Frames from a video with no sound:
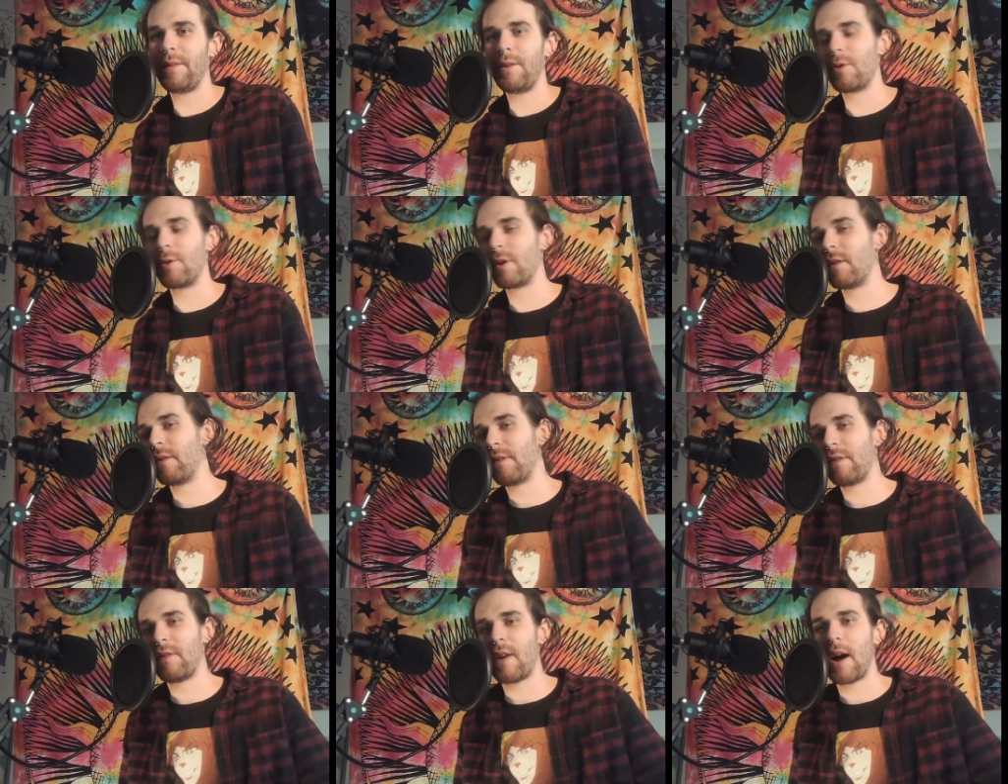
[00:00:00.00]
you can
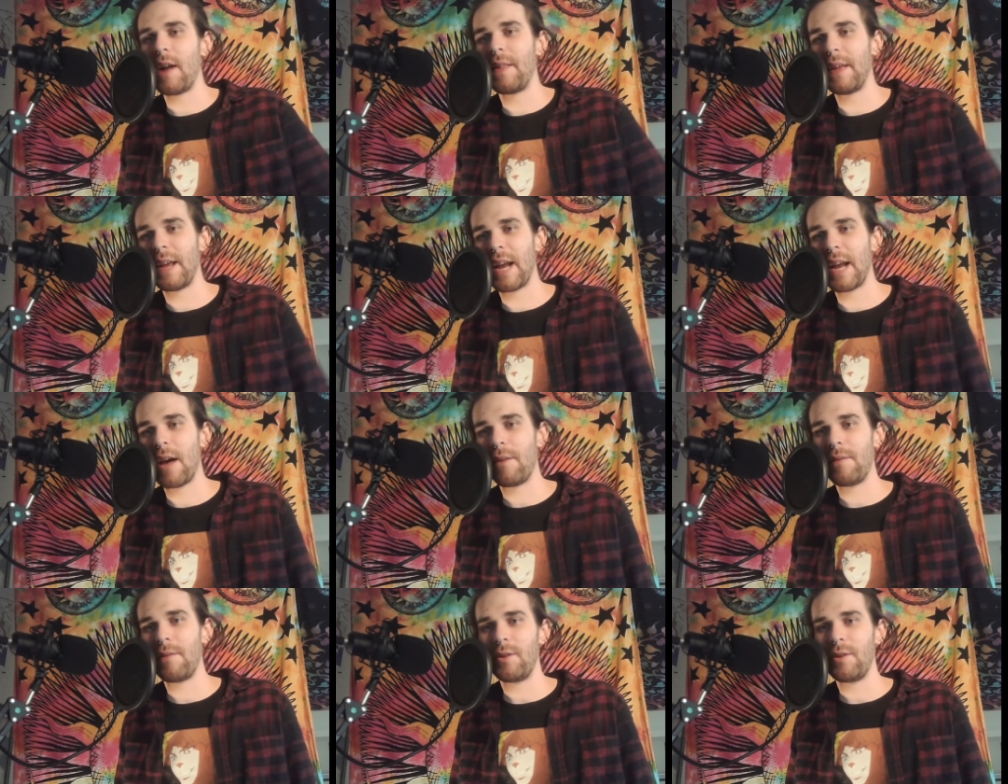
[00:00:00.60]
find that
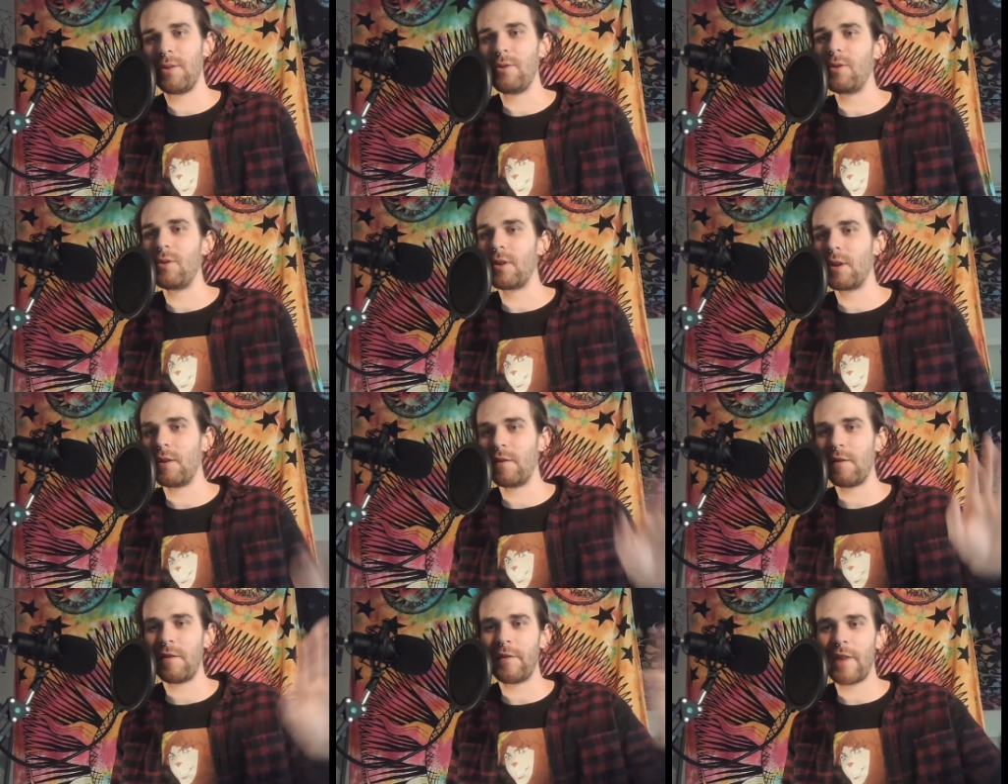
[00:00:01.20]
avenue, you
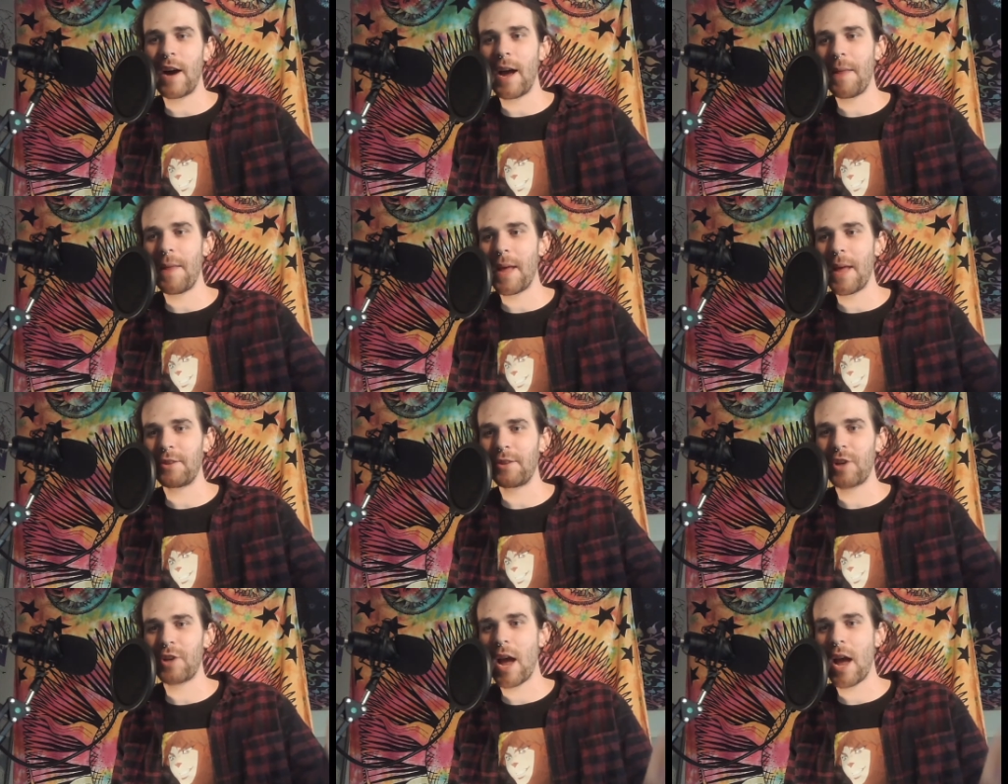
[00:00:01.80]
can find that
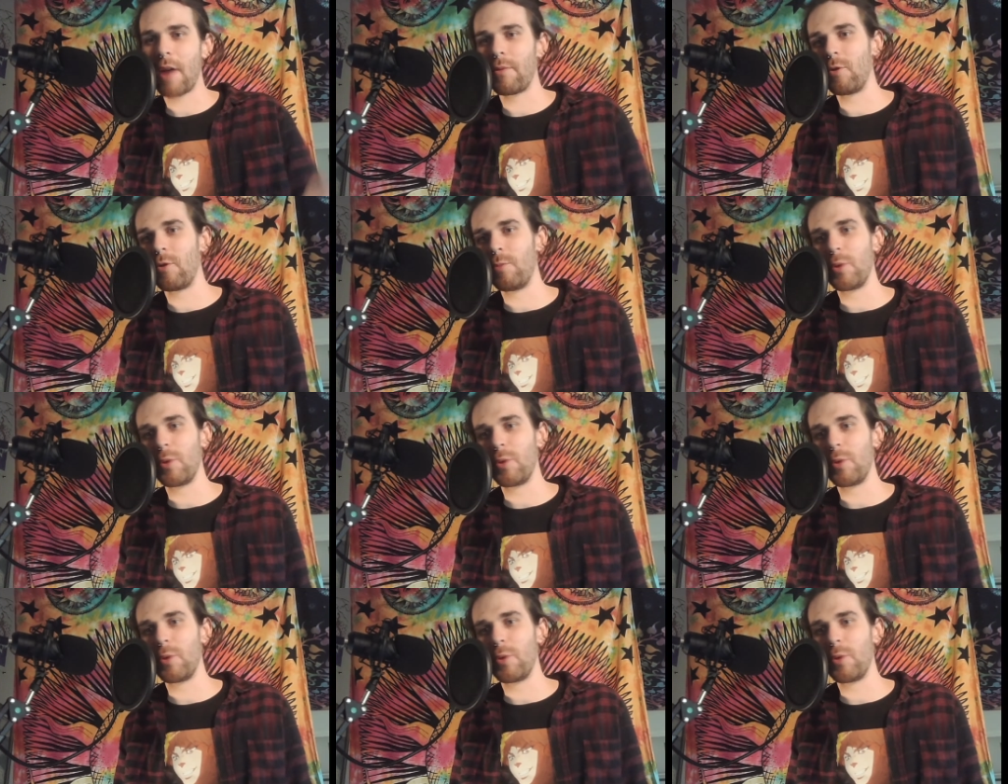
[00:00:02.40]
chat room,